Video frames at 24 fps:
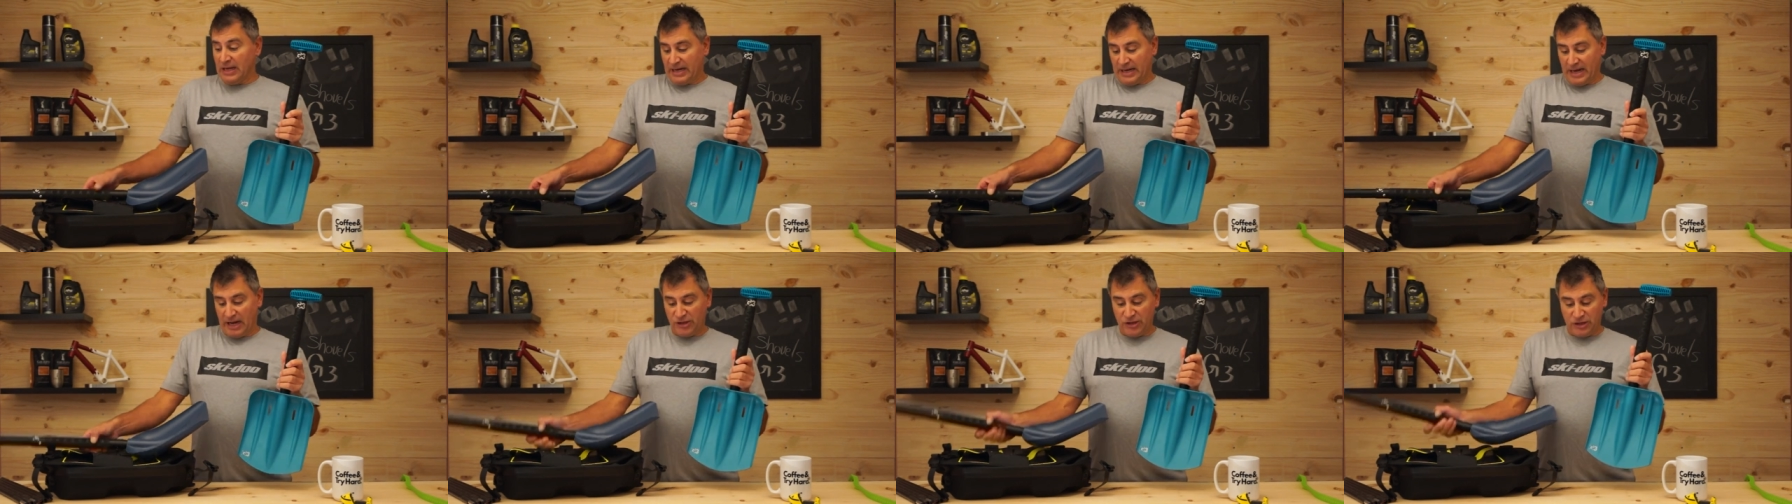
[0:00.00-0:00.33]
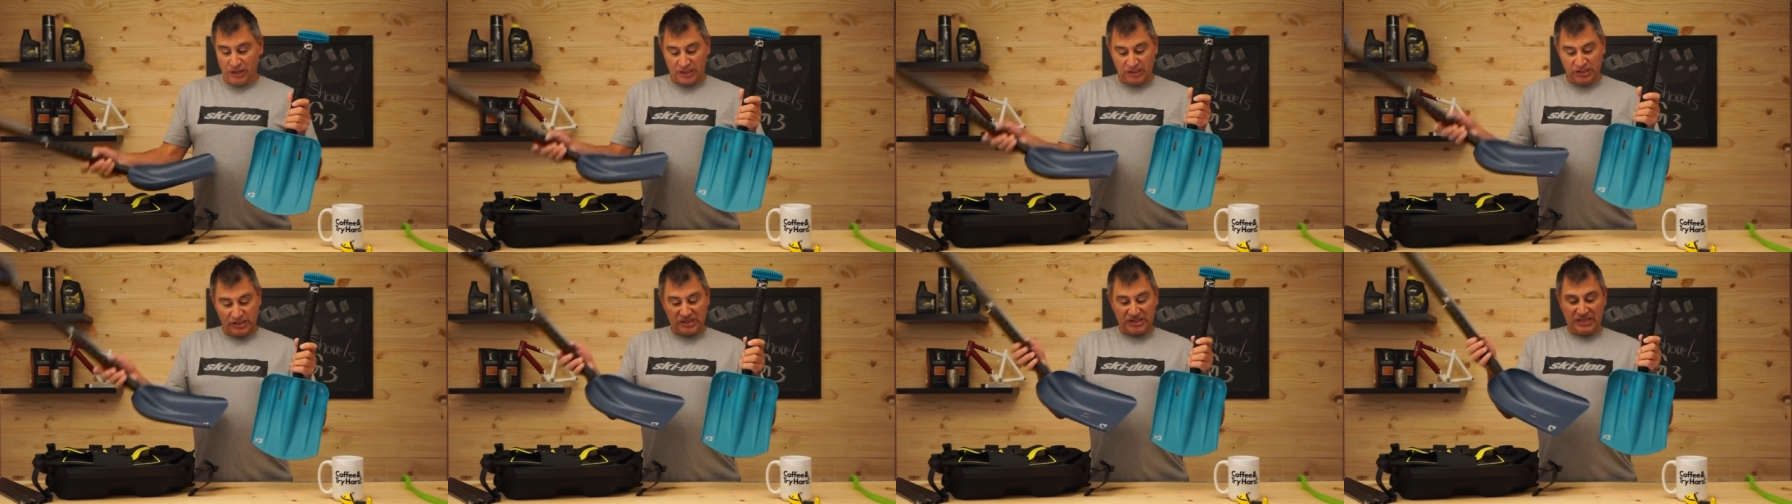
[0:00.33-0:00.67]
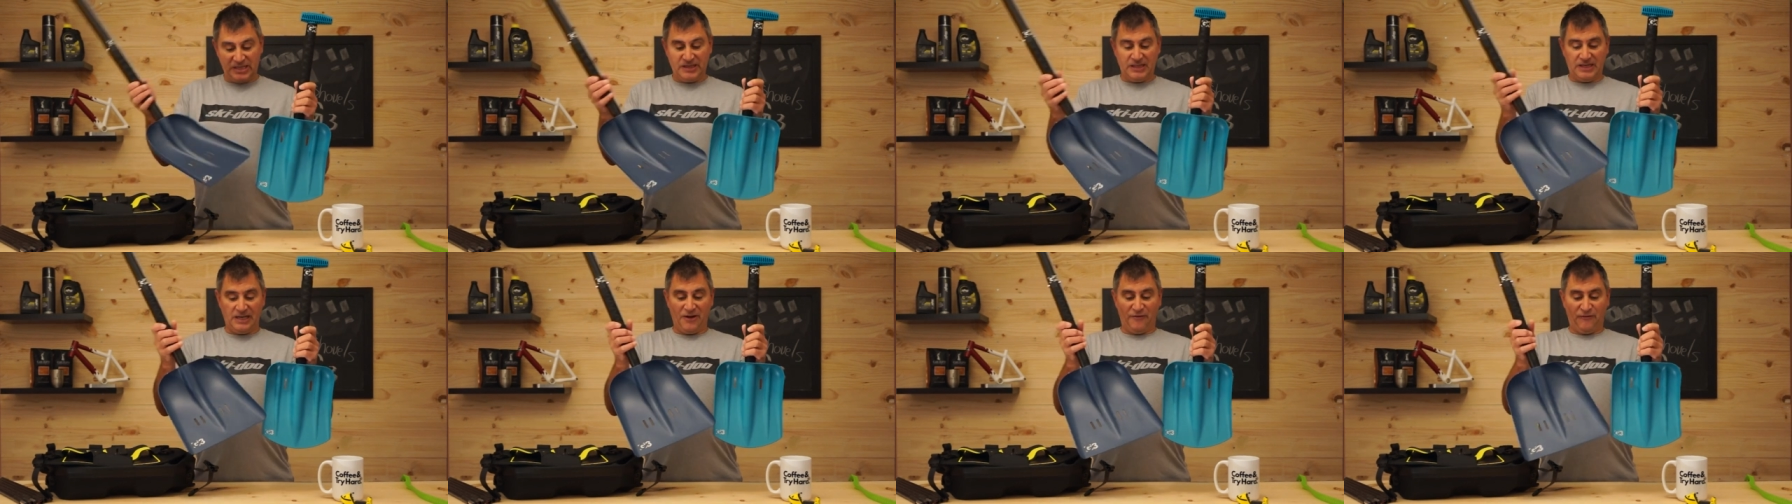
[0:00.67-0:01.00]
Now you can
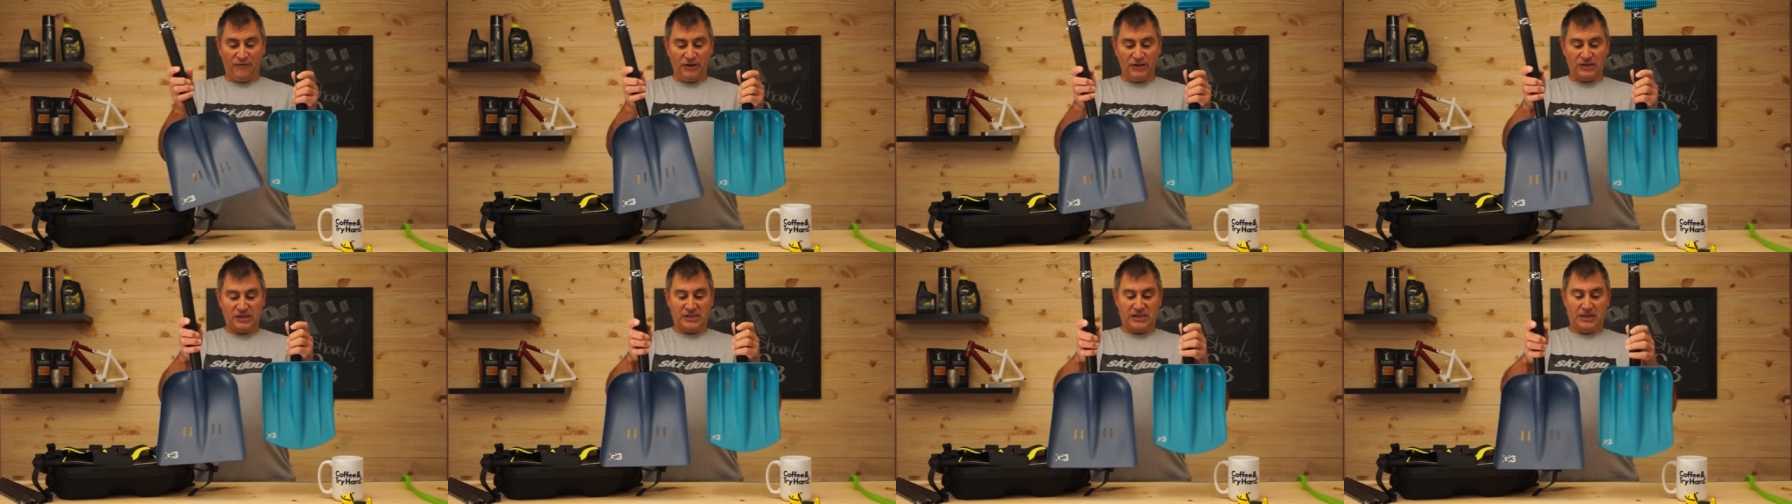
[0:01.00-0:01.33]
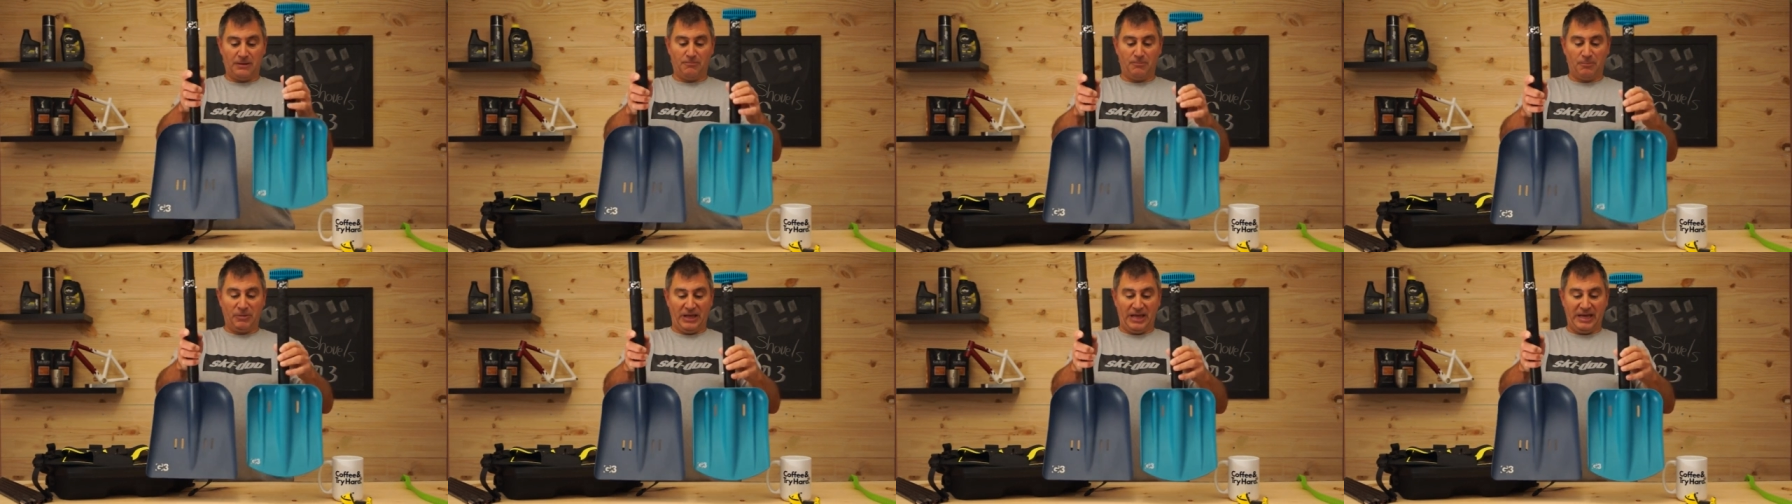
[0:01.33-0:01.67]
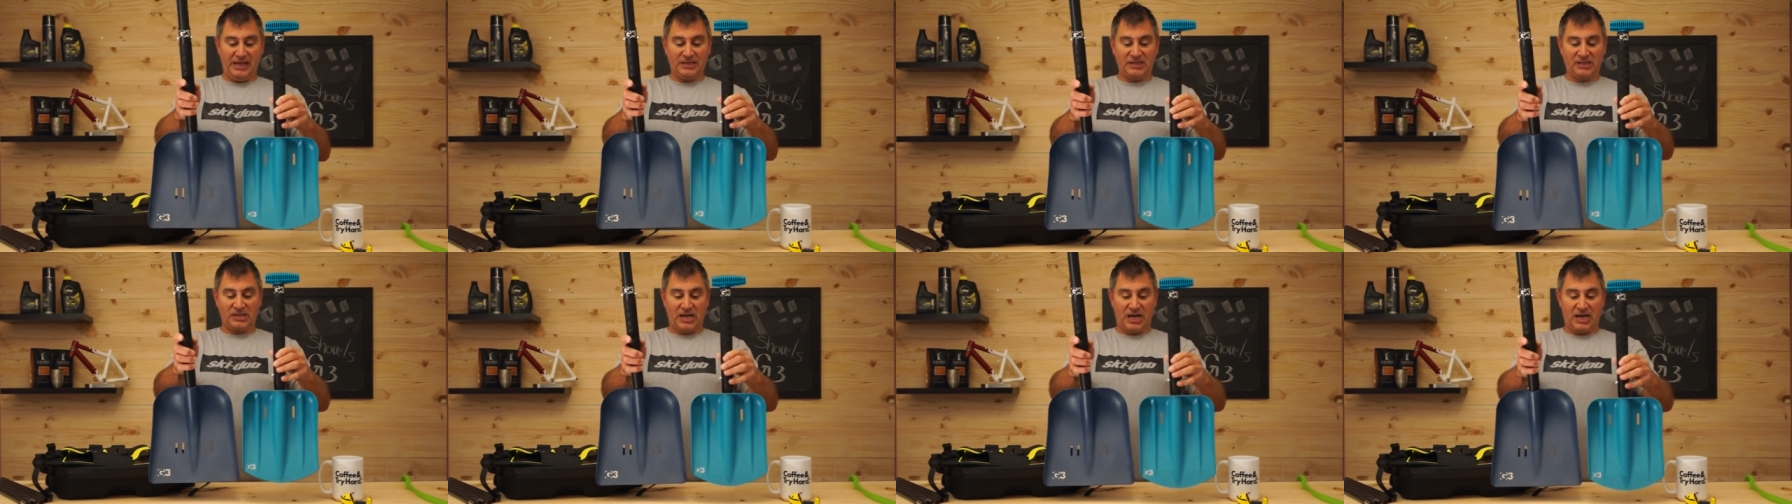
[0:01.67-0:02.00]
see the difference in
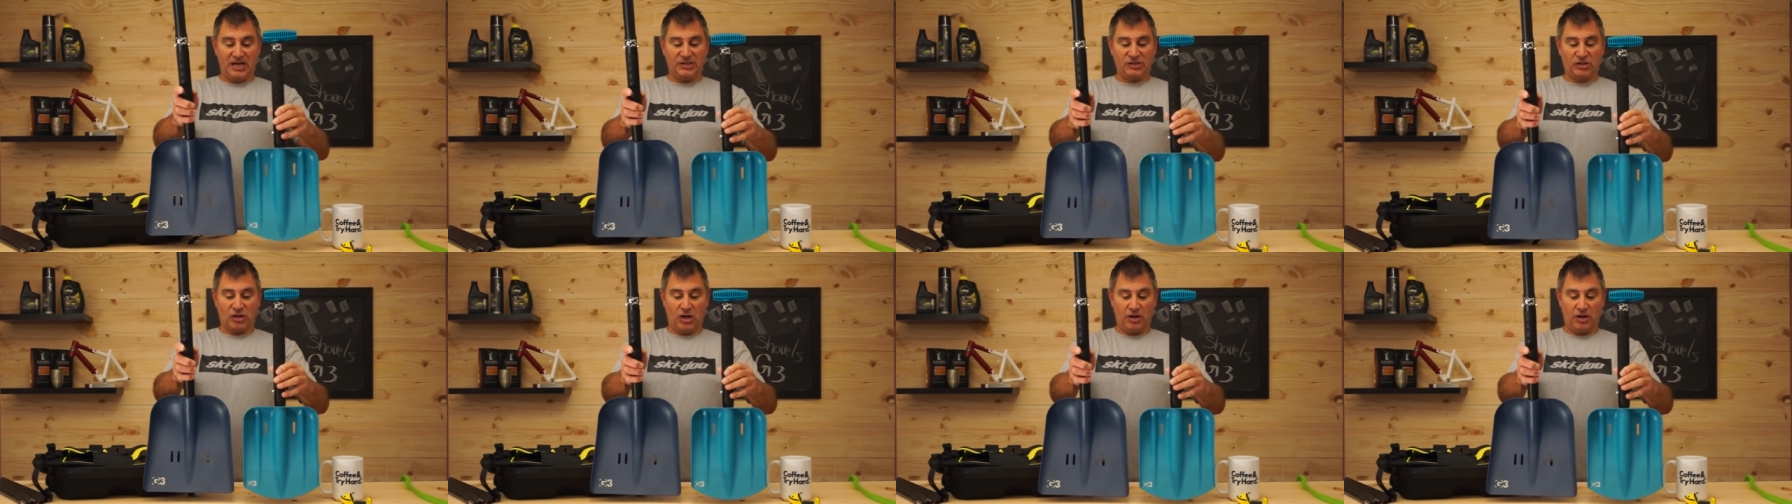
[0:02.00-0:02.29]
blade size